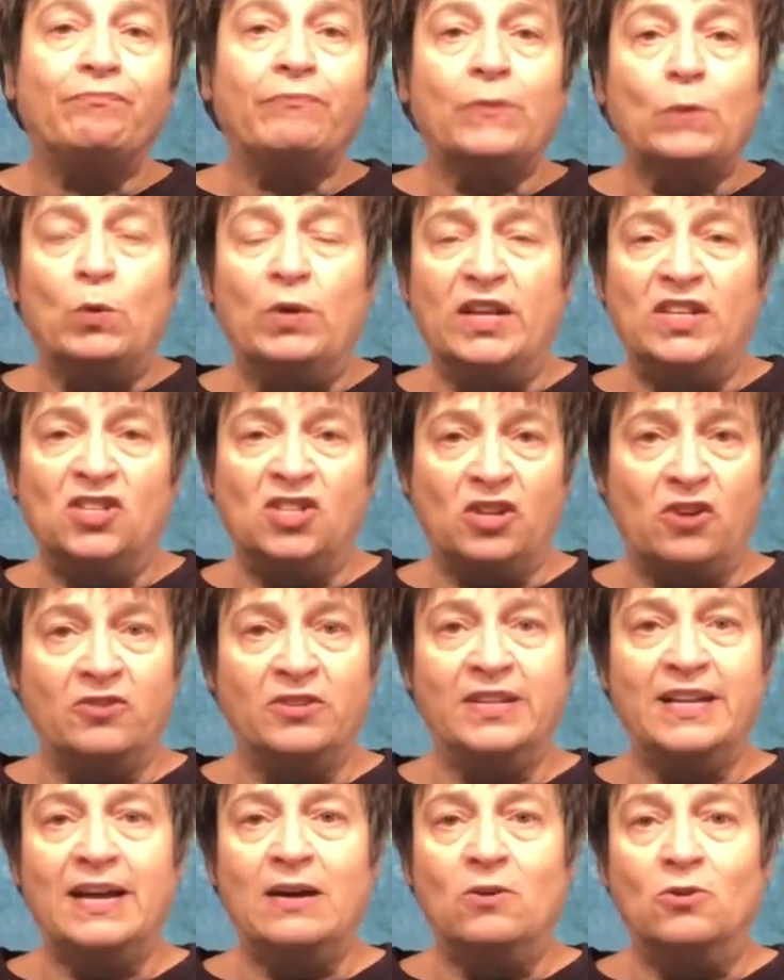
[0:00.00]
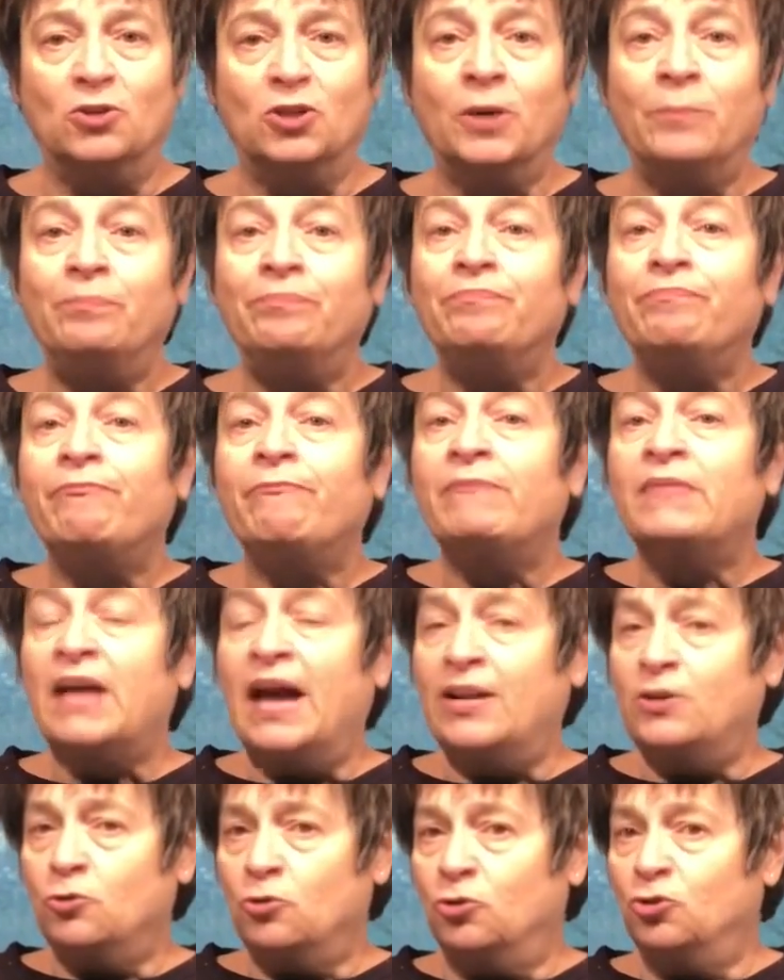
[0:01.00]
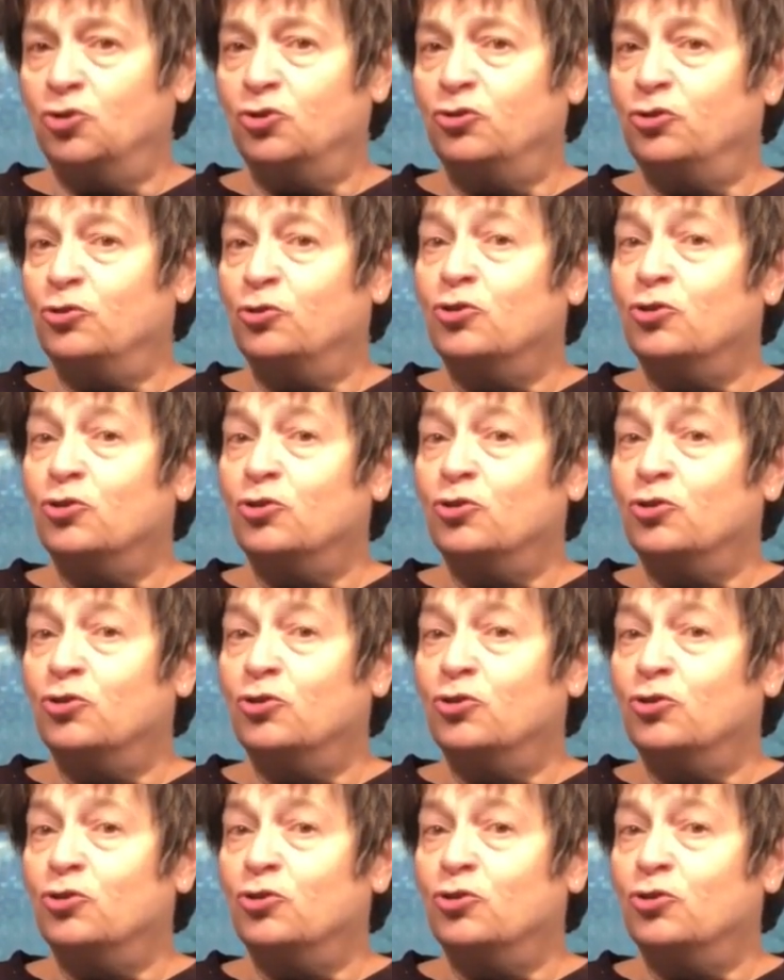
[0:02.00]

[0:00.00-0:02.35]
When I started out, I told you you